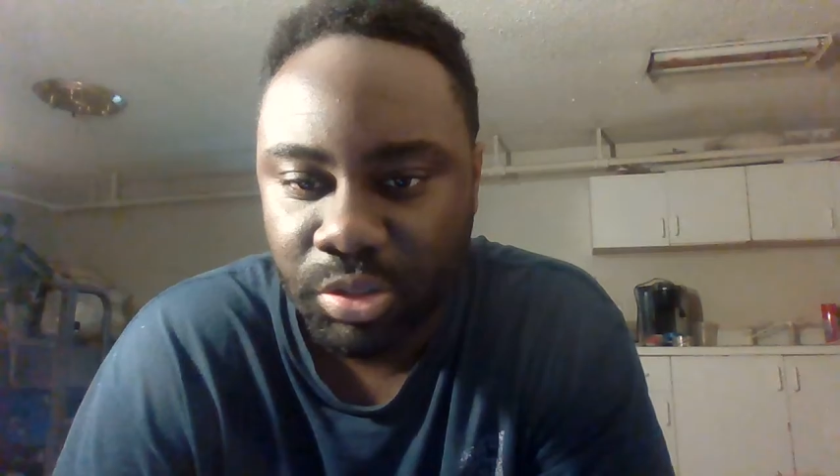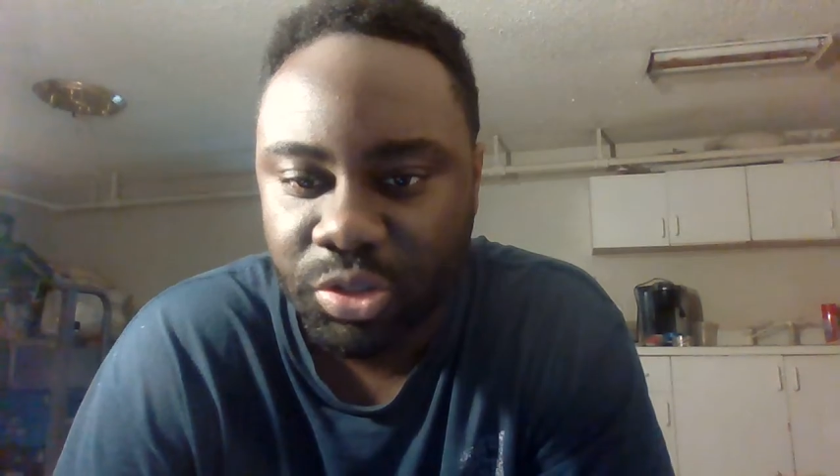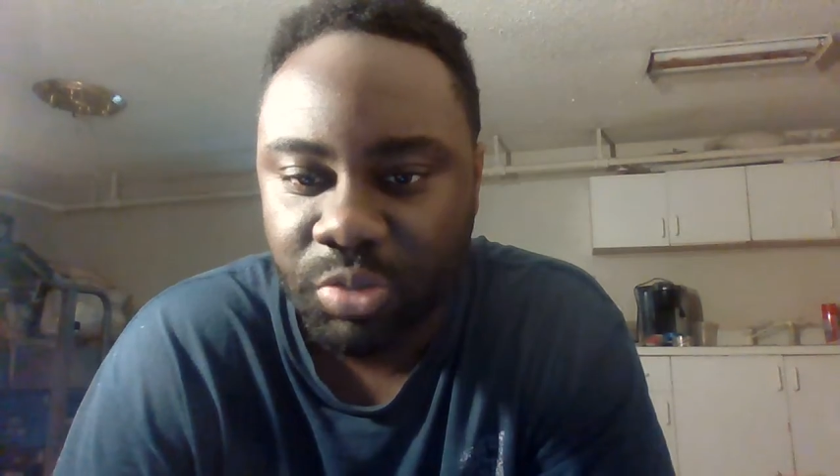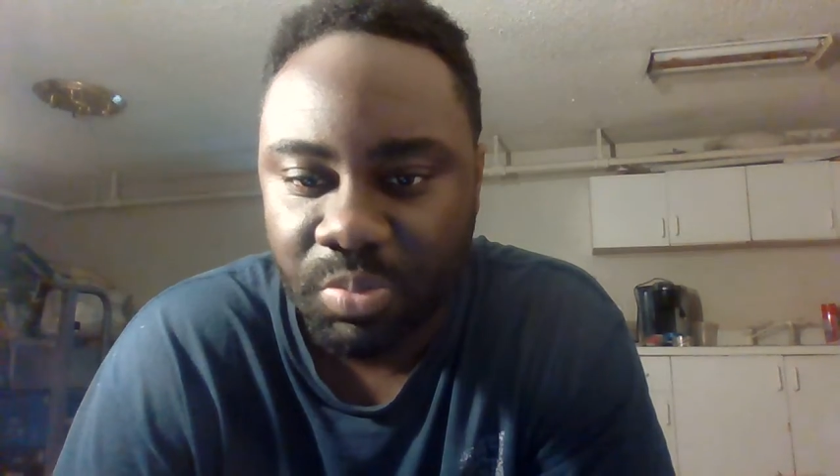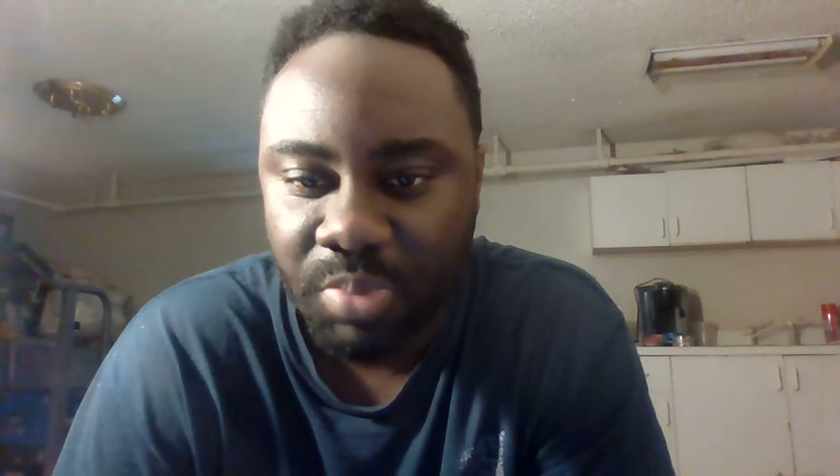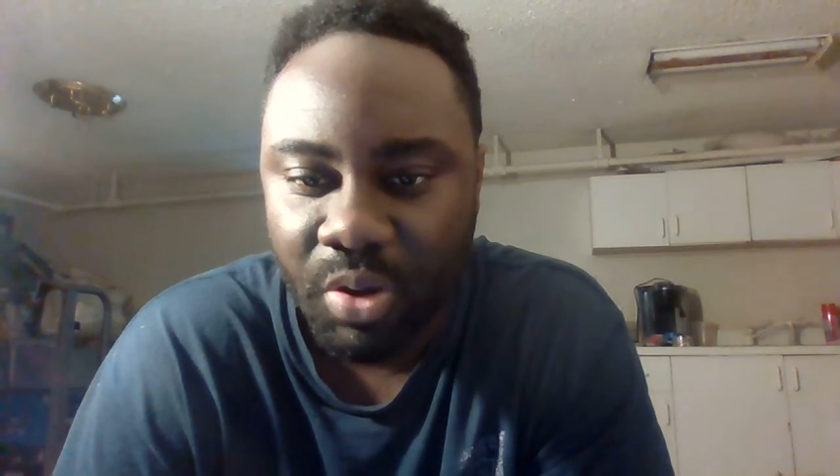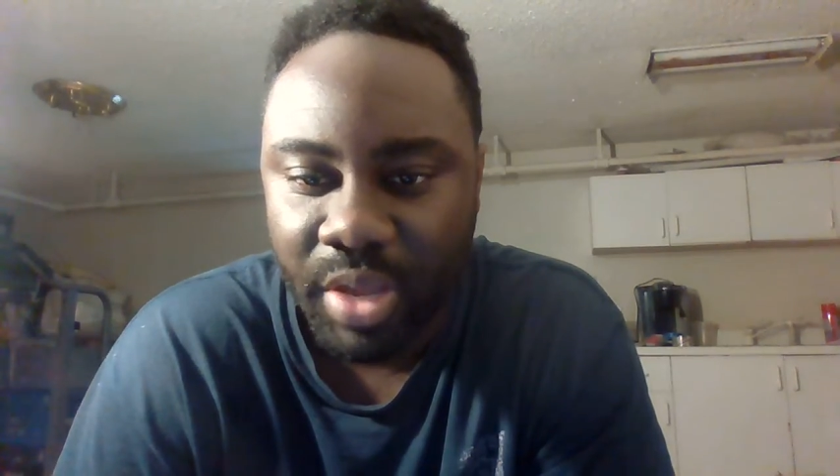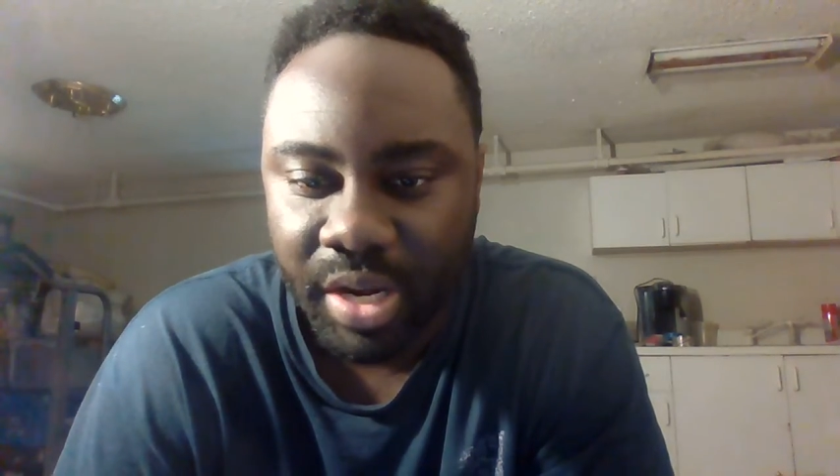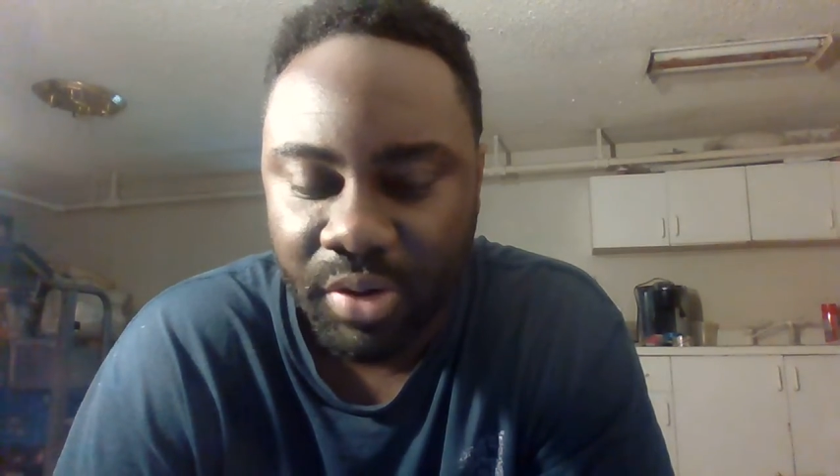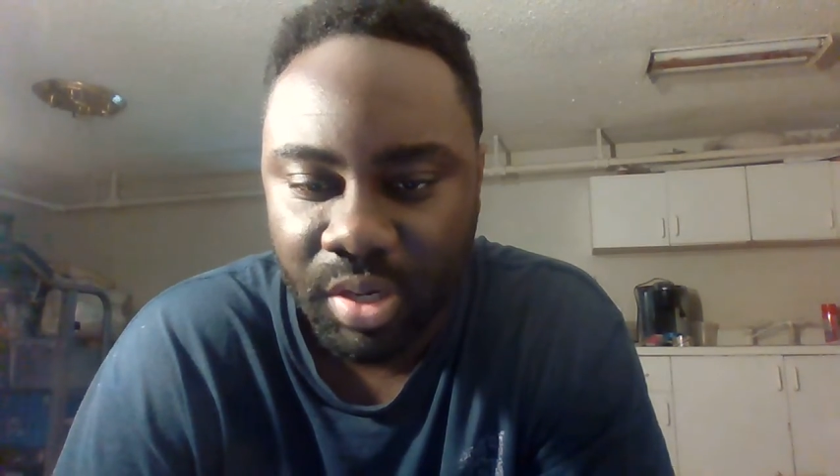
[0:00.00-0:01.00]
Super Bowl
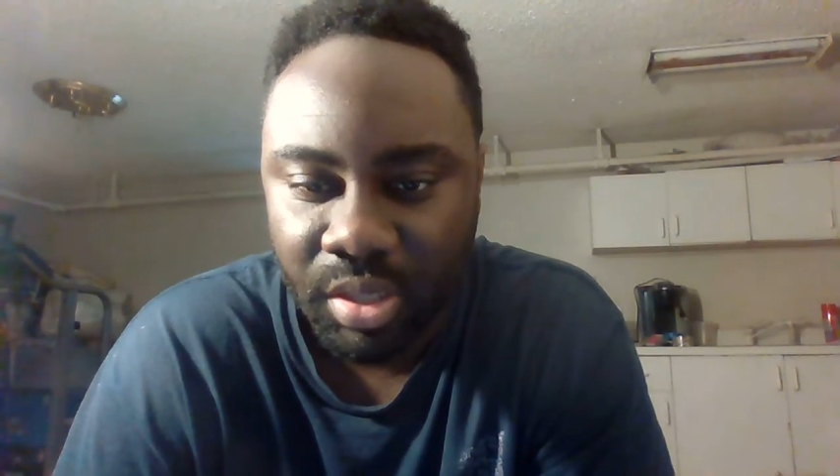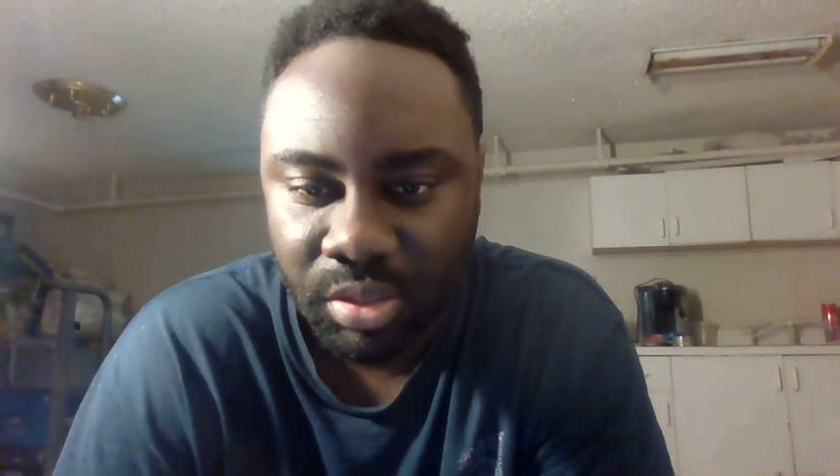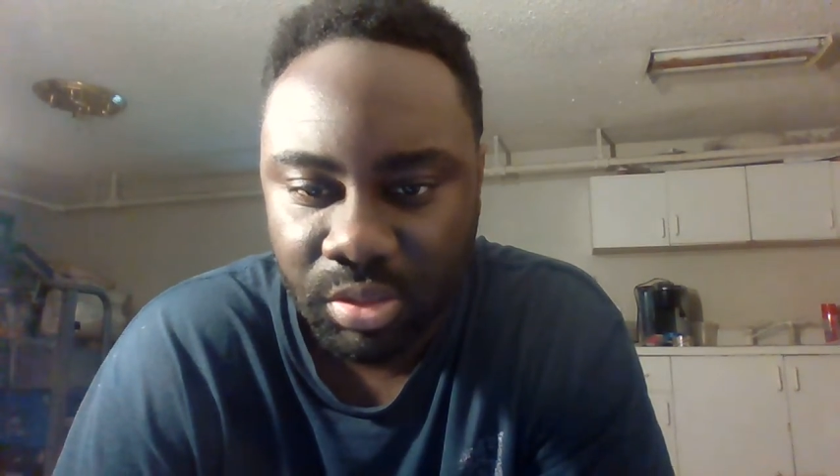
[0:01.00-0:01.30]
era.